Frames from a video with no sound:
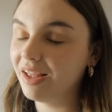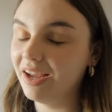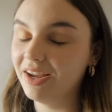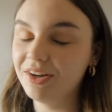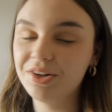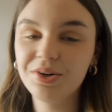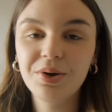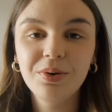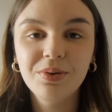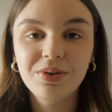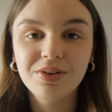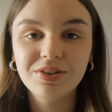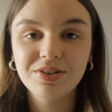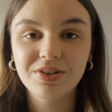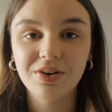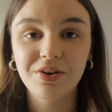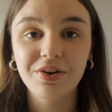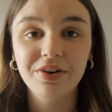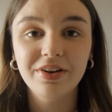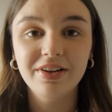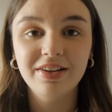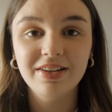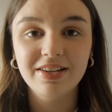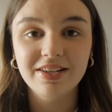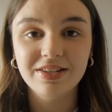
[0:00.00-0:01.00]
I know the
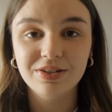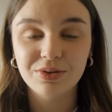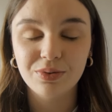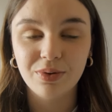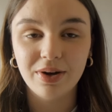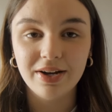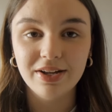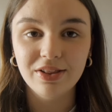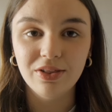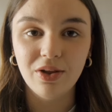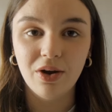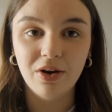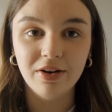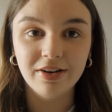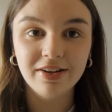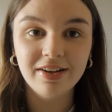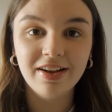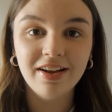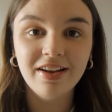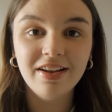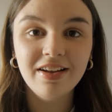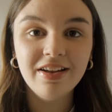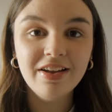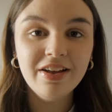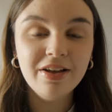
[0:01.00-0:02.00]
song is quite long,
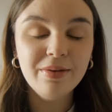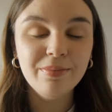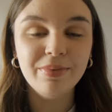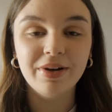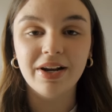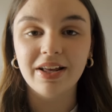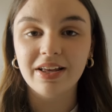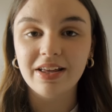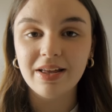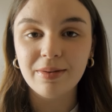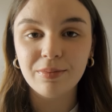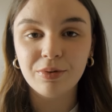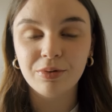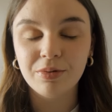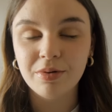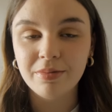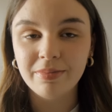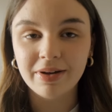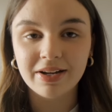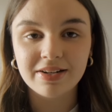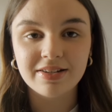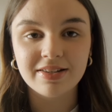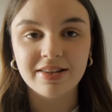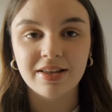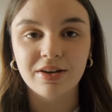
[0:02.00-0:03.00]
but I kept going
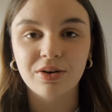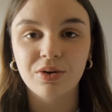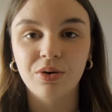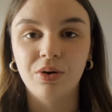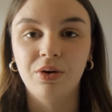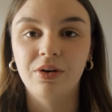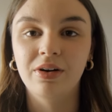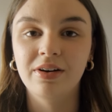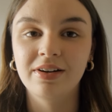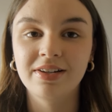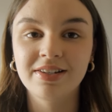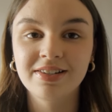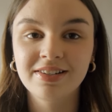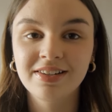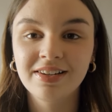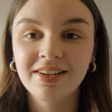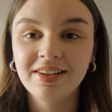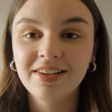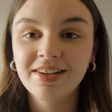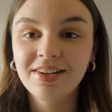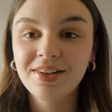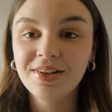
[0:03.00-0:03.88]
back to that chorus,